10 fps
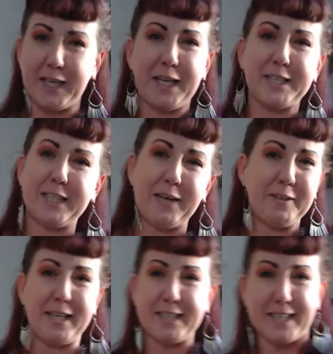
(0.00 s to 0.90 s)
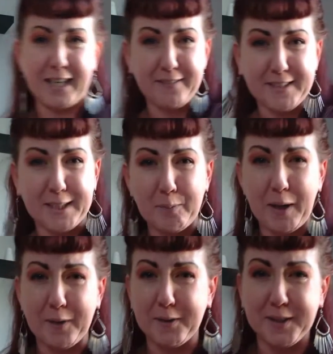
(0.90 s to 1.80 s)
I guess nowadays they have to sit
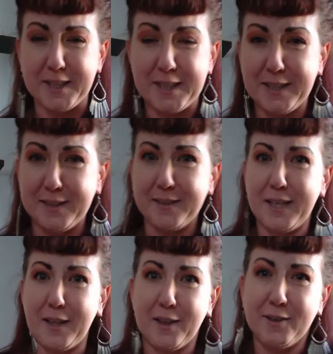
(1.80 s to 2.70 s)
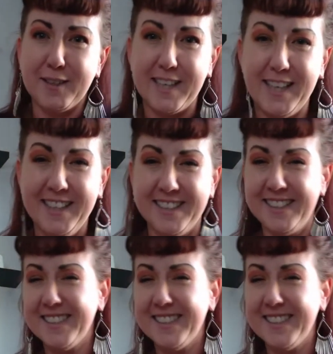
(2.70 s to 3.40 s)
backwards until they're like 30.